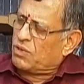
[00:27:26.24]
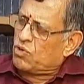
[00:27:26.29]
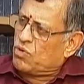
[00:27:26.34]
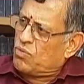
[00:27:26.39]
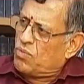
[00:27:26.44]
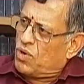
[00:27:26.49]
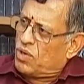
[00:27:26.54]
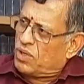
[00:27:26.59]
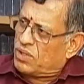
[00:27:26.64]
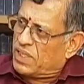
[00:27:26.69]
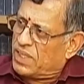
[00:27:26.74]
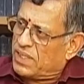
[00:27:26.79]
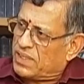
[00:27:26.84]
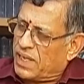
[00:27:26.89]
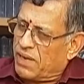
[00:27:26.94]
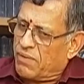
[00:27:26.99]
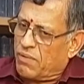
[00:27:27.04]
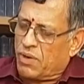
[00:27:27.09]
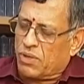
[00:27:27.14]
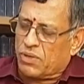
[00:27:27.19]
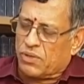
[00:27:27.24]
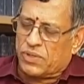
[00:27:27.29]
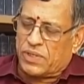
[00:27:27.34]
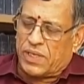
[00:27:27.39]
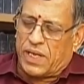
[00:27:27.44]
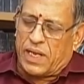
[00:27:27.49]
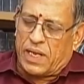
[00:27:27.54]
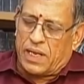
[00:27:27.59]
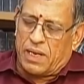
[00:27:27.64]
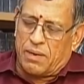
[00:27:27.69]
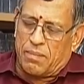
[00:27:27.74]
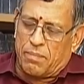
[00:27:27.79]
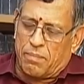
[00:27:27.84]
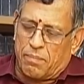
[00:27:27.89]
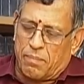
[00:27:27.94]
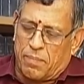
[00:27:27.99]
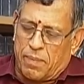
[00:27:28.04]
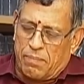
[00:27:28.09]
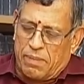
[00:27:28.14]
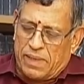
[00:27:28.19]
2 more things I want to say.
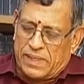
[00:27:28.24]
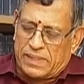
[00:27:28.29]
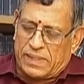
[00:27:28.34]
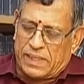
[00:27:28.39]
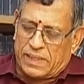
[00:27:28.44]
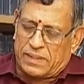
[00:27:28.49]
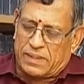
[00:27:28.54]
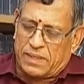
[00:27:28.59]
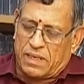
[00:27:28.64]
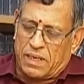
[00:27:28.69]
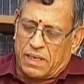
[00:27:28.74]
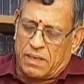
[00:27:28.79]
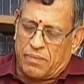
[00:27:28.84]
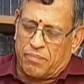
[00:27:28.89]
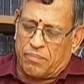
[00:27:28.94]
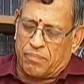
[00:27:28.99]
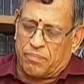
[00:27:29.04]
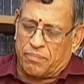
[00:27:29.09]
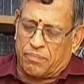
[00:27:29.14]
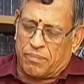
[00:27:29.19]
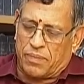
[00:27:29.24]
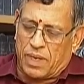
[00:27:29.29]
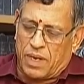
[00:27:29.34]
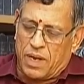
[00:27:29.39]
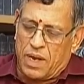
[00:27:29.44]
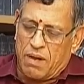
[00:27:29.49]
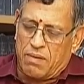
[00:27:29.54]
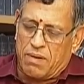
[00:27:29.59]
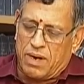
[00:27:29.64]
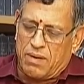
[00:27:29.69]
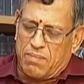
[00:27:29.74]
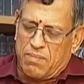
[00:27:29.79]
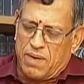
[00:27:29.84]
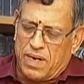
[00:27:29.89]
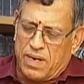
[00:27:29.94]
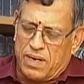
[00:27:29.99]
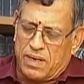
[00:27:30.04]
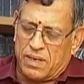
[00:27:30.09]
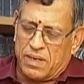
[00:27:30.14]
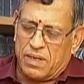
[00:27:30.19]
Public sector, government,